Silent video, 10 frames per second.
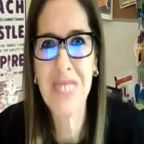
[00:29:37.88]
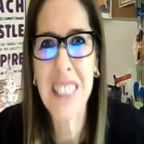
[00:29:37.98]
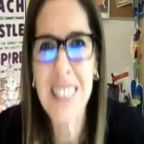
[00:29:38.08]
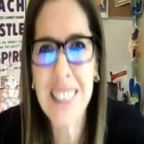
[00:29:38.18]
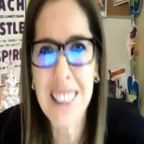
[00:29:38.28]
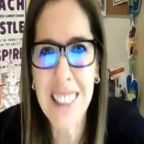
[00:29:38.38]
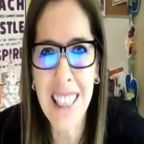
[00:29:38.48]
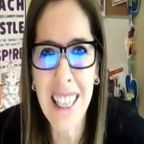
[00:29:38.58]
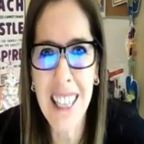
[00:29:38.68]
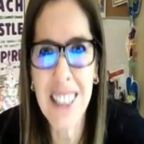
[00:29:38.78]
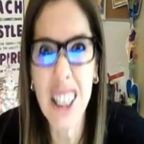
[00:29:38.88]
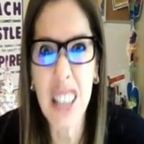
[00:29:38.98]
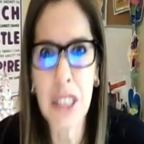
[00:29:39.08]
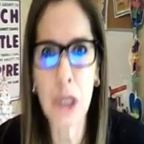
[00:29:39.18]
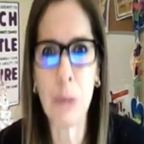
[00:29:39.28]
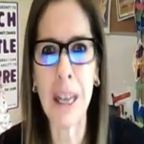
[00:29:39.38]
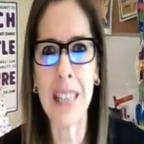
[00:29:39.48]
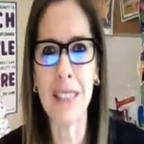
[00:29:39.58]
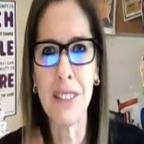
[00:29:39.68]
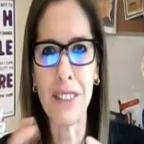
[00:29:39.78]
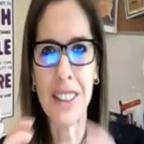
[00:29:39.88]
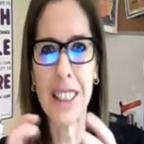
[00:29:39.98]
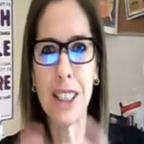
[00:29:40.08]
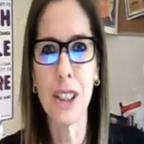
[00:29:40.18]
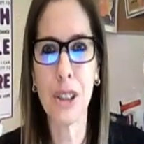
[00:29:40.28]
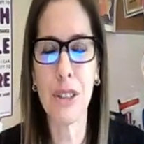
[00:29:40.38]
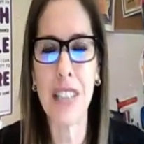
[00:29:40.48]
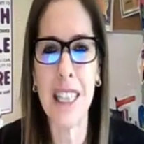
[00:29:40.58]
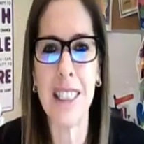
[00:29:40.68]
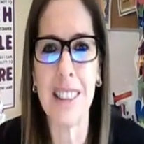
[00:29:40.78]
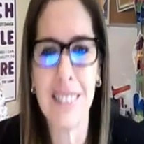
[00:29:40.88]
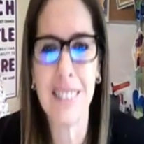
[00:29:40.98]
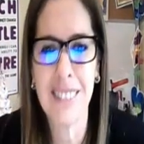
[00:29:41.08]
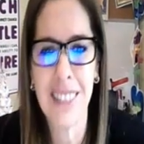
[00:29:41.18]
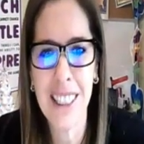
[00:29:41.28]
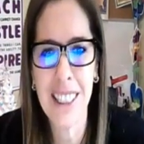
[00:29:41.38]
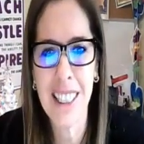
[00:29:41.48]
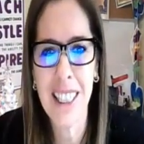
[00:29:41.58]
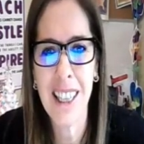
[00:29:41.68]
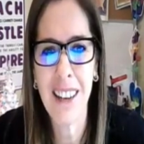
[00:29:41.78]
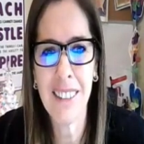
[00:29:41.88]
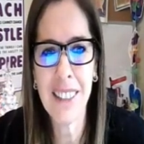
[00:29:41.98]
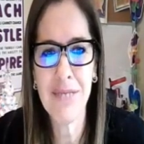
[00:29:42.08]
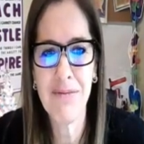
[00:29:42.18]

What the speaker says: This is a knowledge bank of everything you're creating. All right?